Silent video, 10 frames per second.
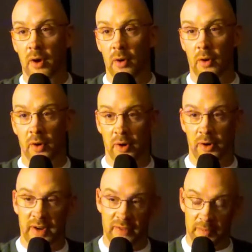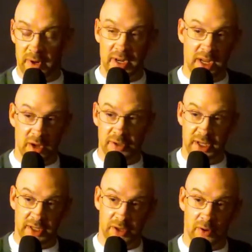or everybody else
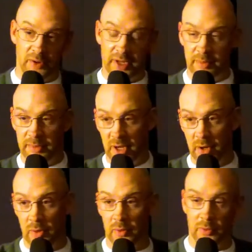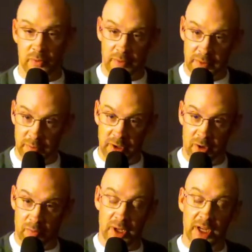had told them no,
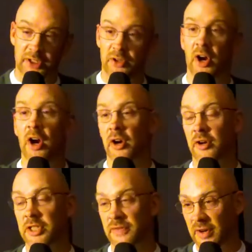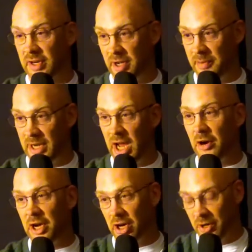bless your hearts for coming
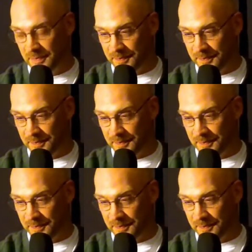out here.